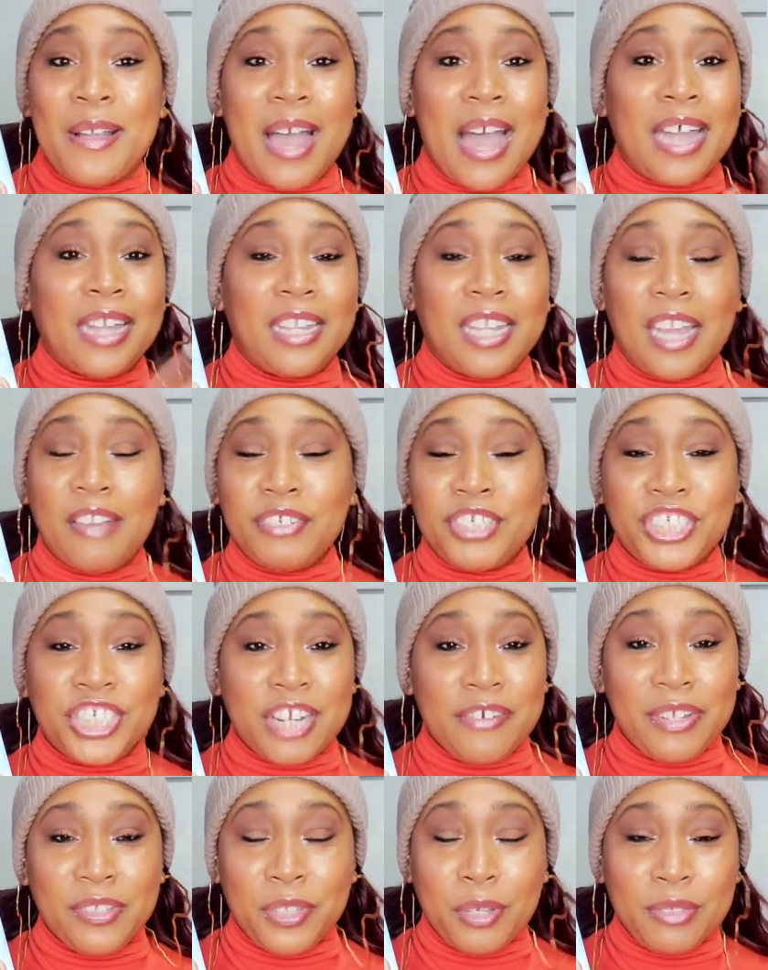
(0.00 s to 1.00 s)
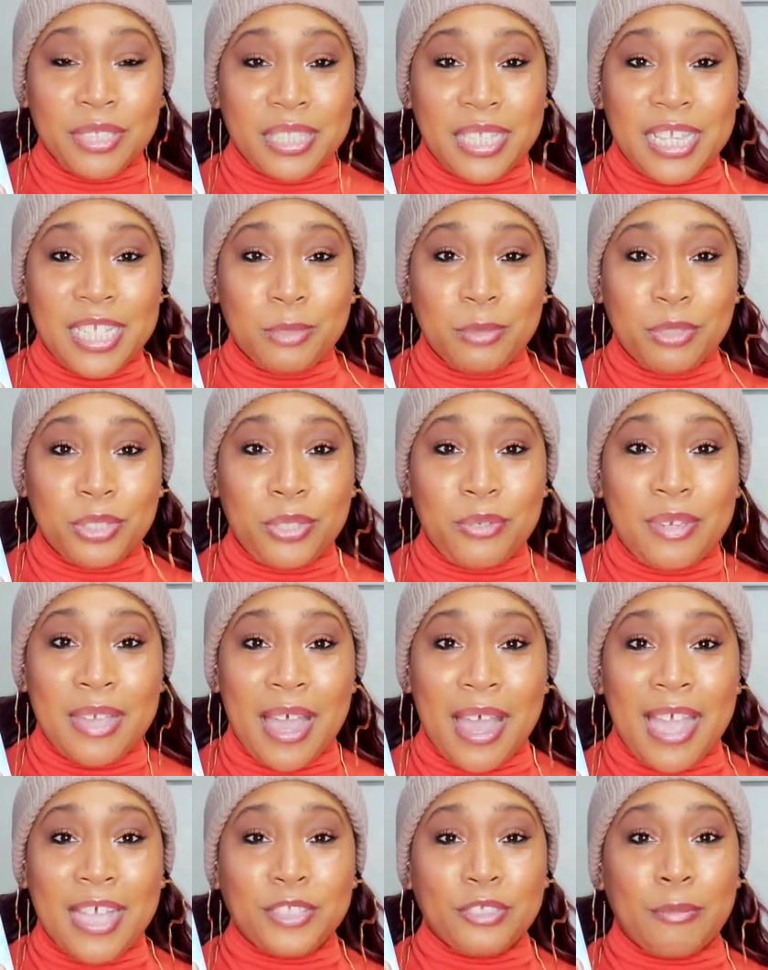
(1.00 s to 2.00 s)
I love sharing those things with you
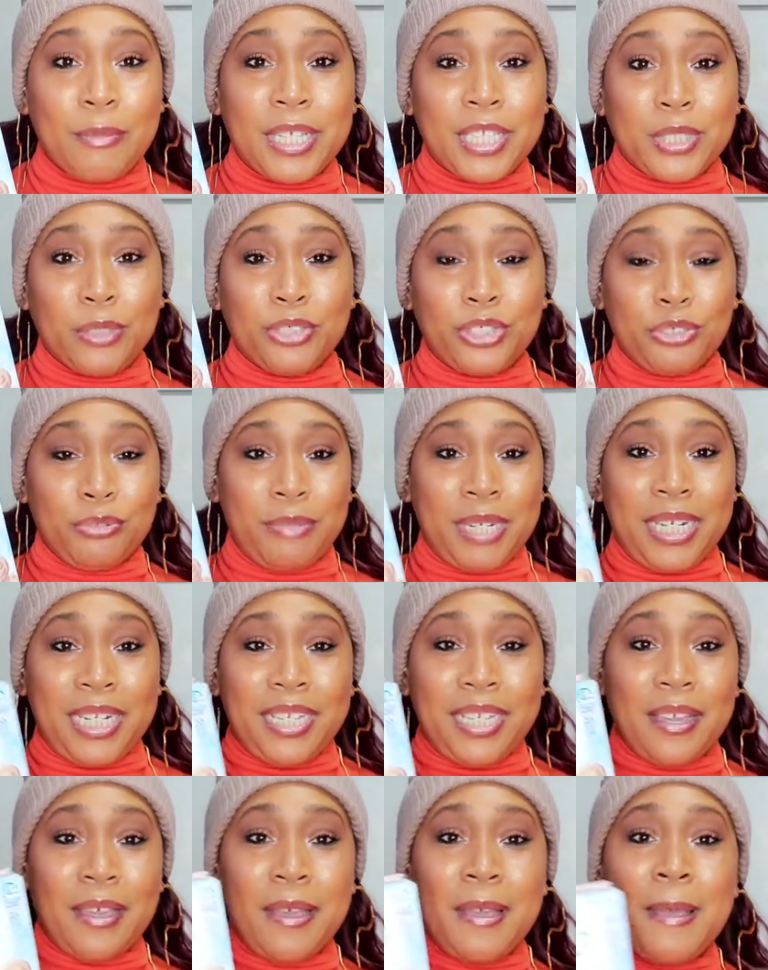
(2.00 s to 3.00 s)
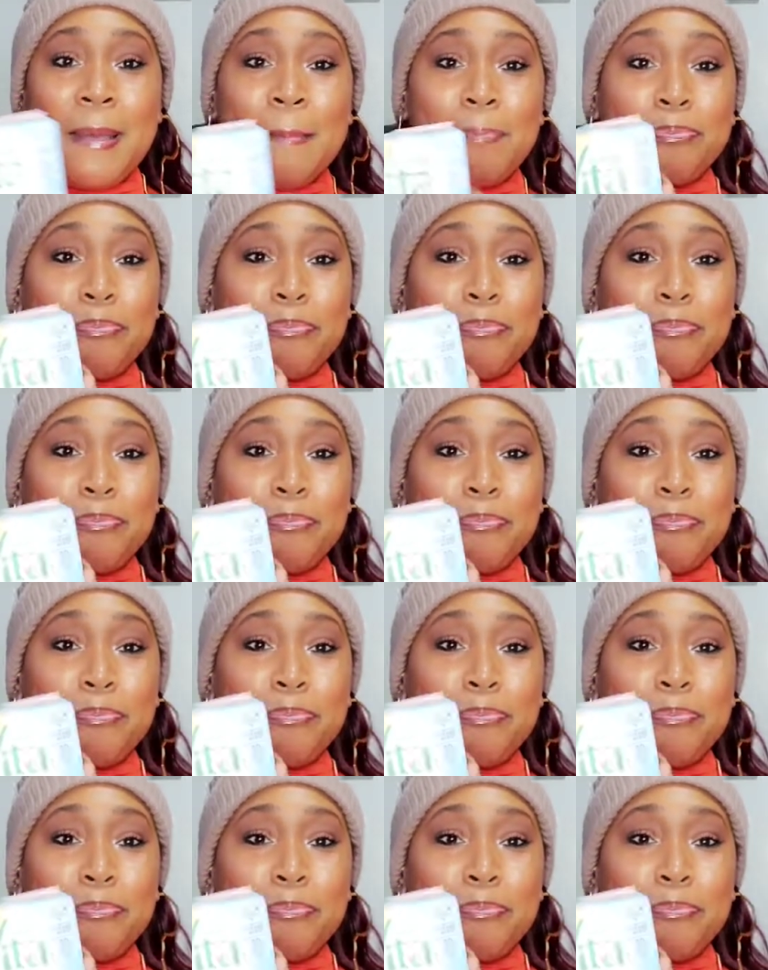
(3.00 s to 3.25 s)
guys on my social media.